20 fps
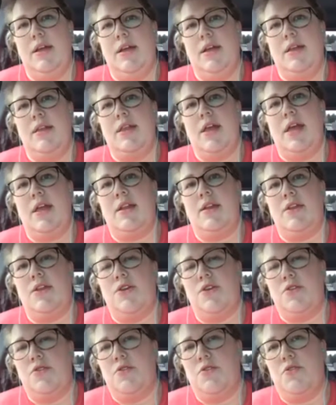than
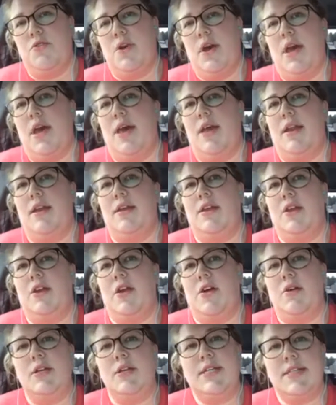you, and
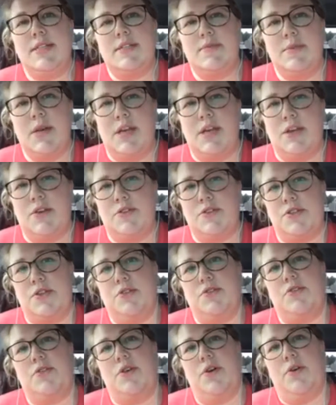it takes some getting used
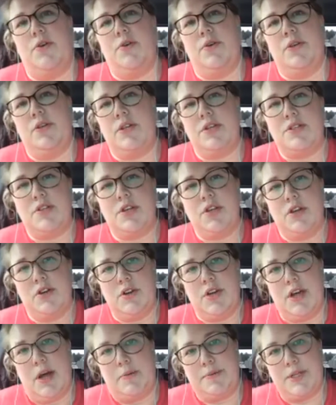to. So the
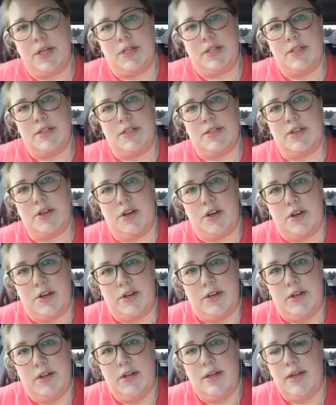security object is
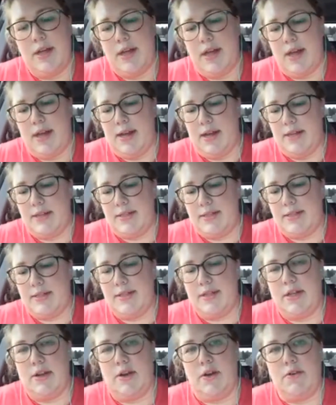good, and
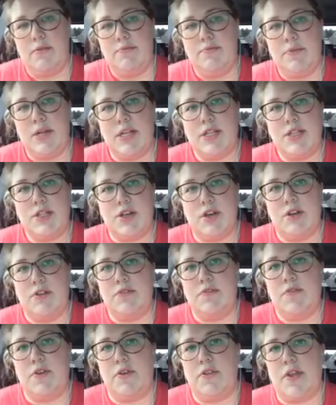it's
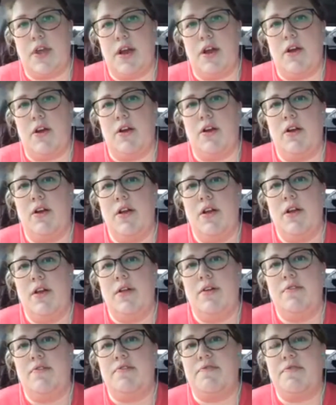good for their
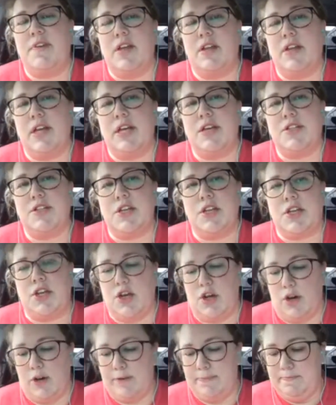feeling
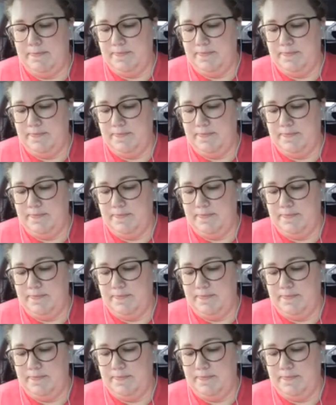secure.